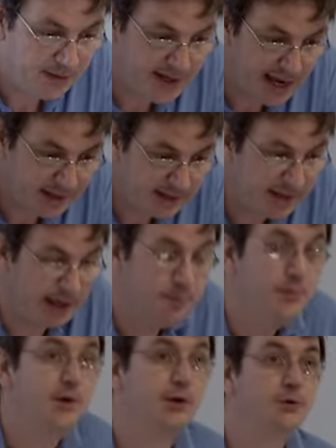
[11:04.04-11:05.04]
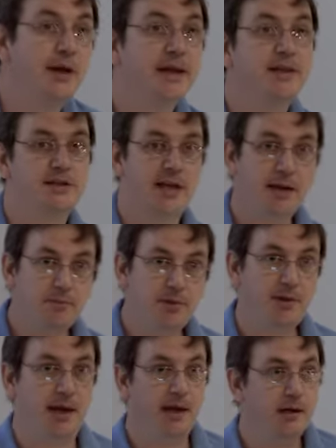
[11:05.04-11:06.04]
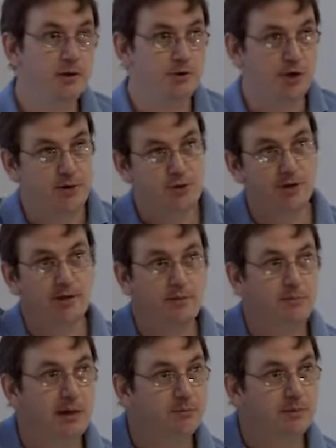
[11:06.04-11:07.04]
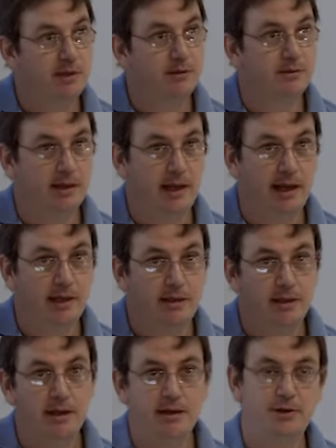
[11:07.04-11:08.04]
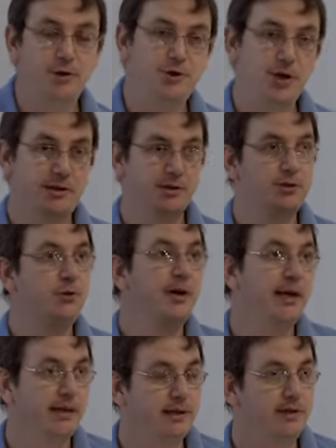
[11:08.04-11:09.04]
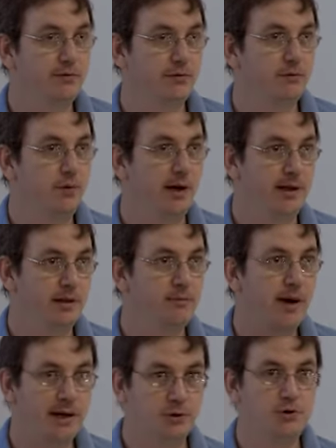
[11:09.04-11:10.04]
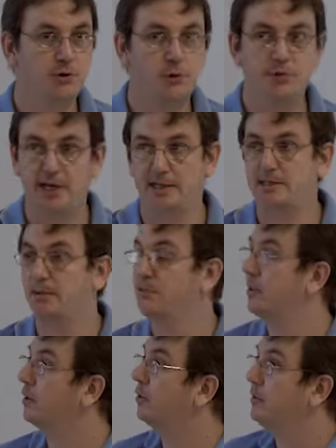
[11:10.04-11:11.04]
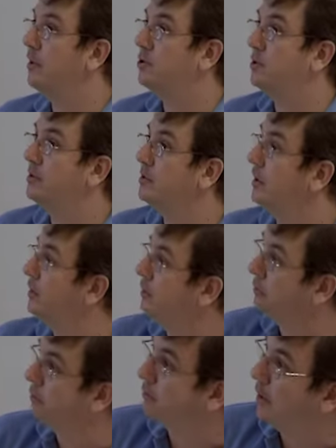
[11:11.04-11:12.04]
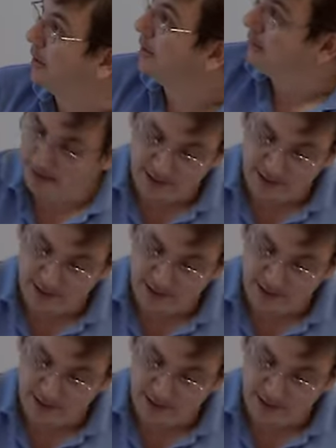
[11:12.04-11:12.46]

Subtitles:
the next step, you're doing the same thing. You're changing the beam tilt again. You're just doing it a different way. The microscope sets up the conditions a different way.